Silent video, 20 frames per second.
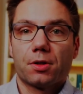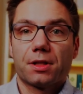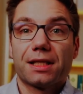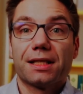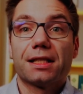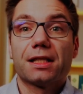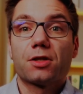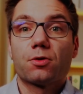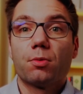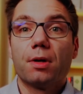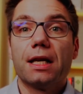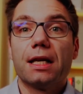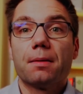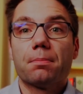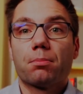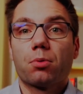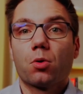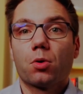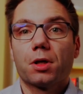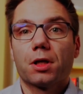And it's really
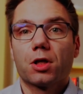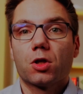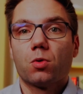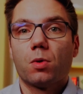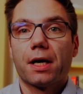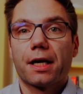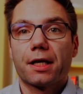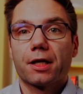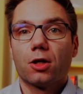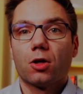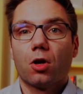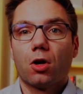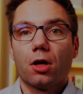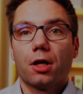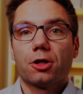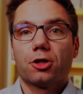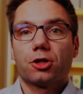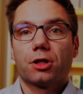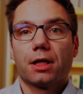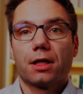important to
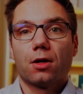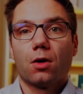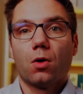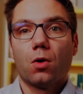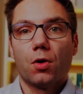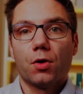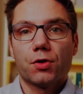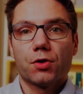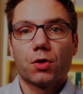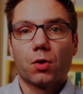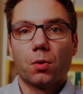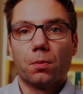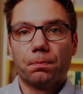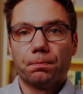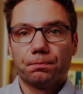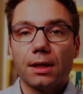acknowledge that also,